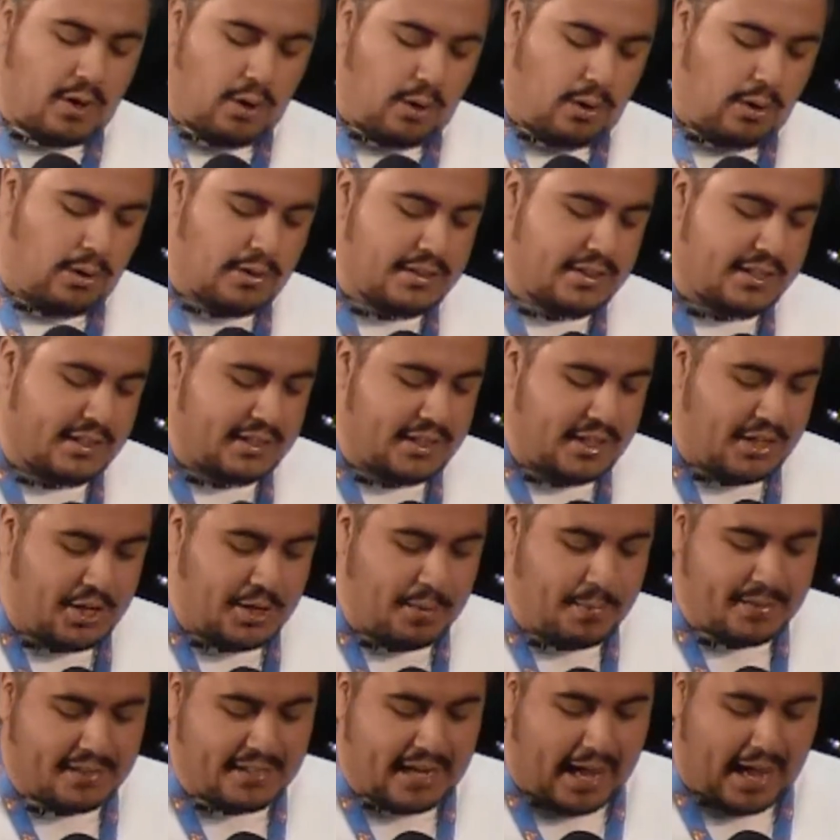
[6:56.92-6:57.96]
gold 60
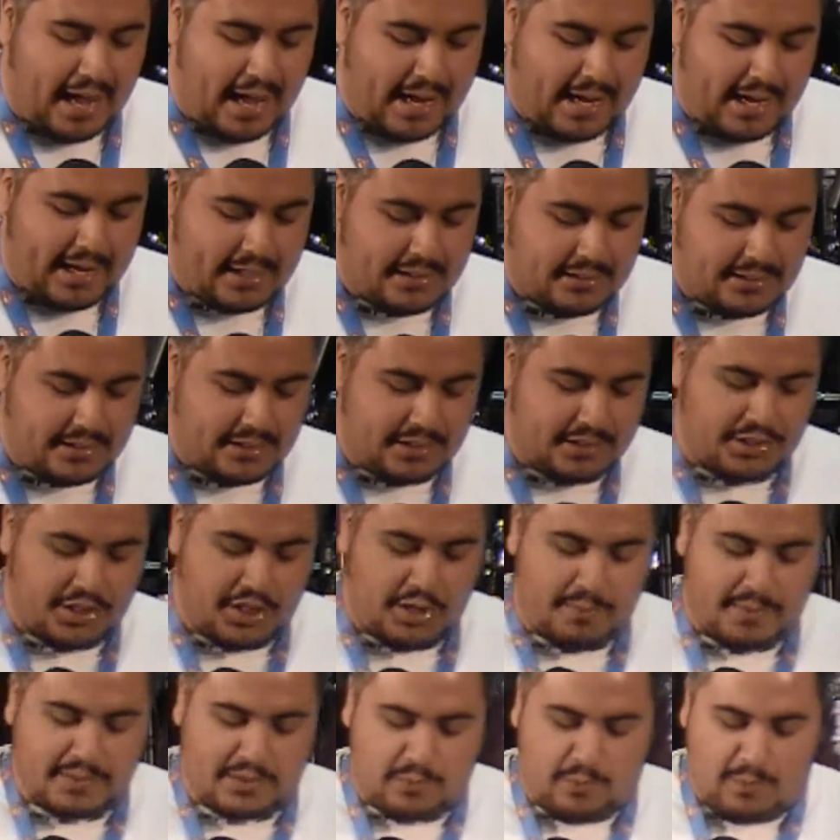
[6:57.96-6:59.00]
cubits high and 6
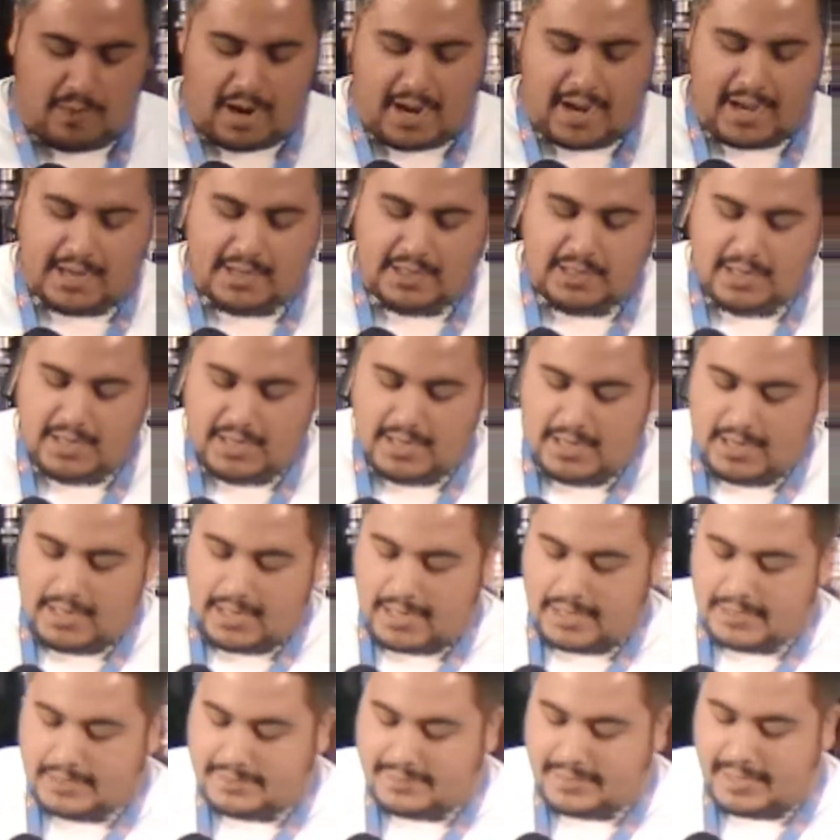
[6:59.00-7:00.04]
cubits wide,
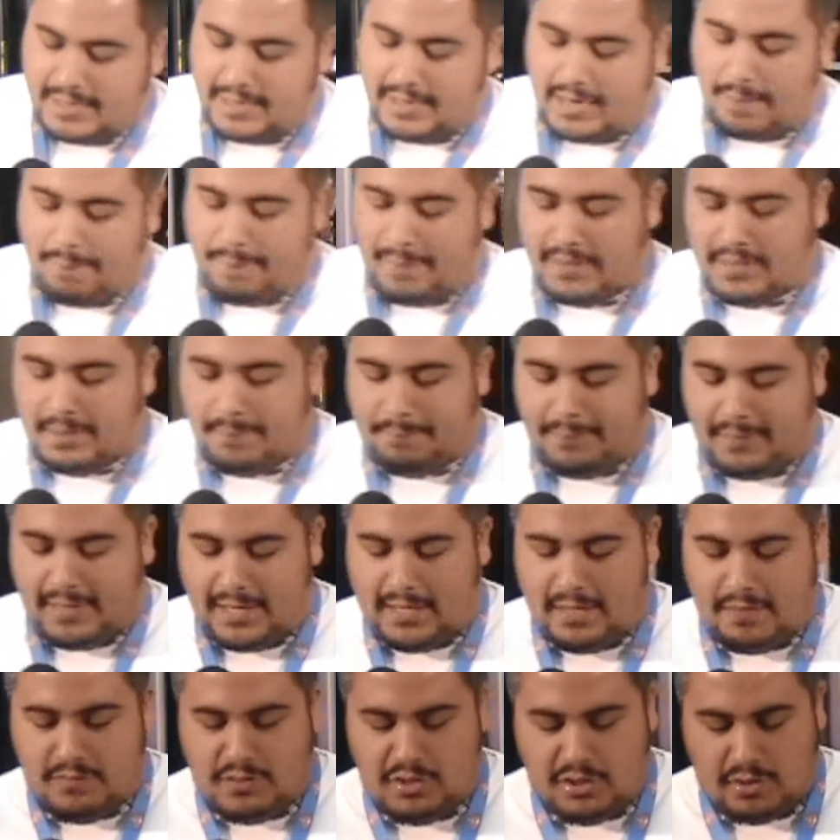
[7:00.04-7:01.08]
and set it up on the
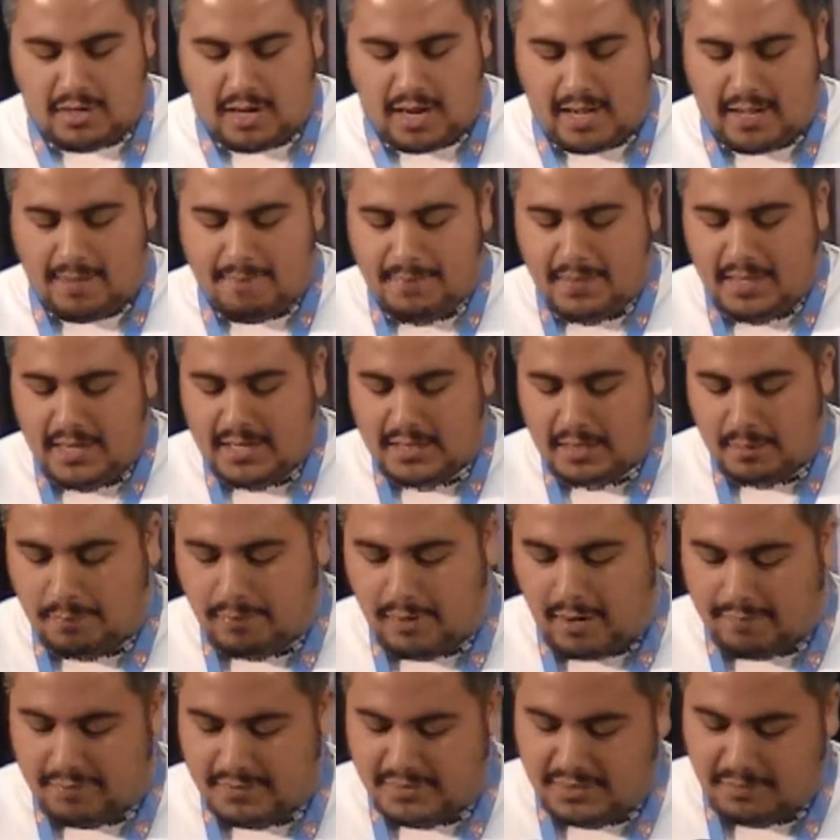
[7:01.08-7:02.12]
plain of Dura in
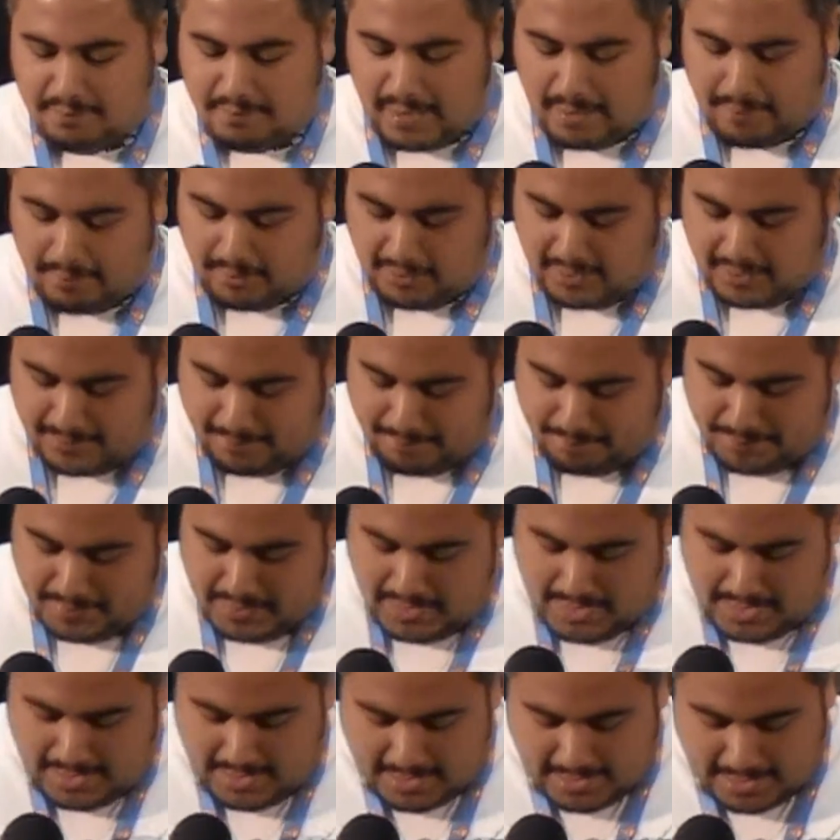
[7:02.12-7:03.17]
province of Babylon.
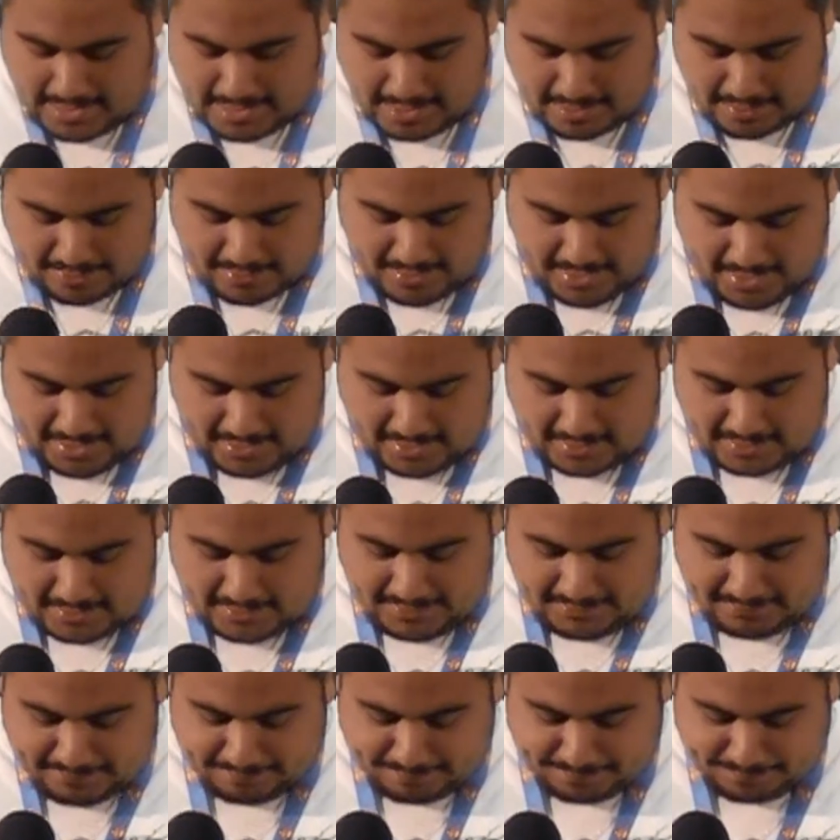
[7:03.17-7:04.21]
He
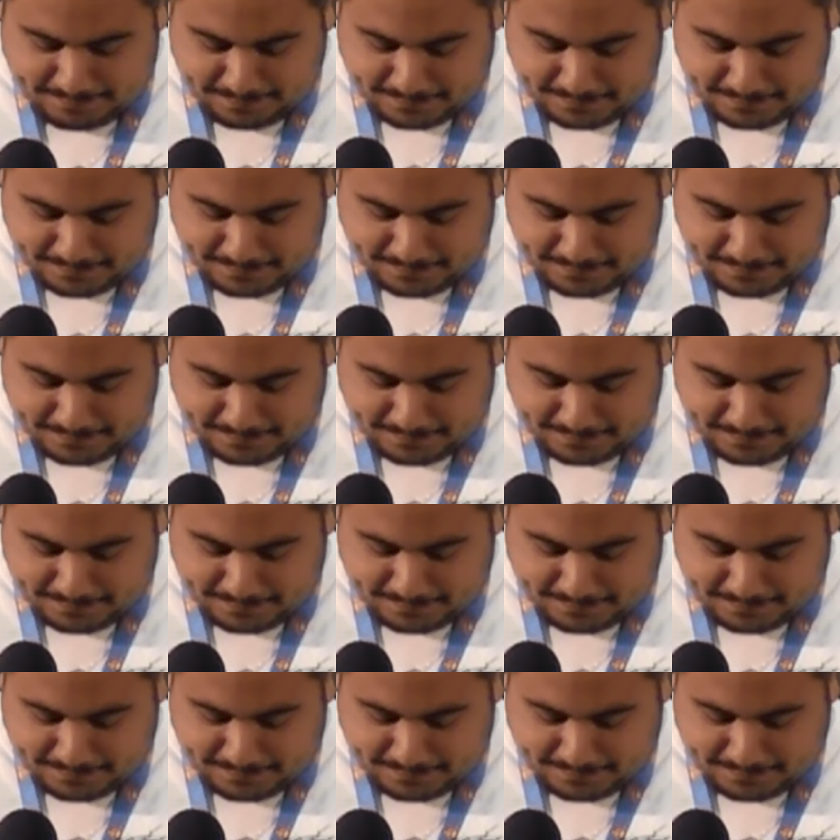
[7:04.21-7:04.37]
then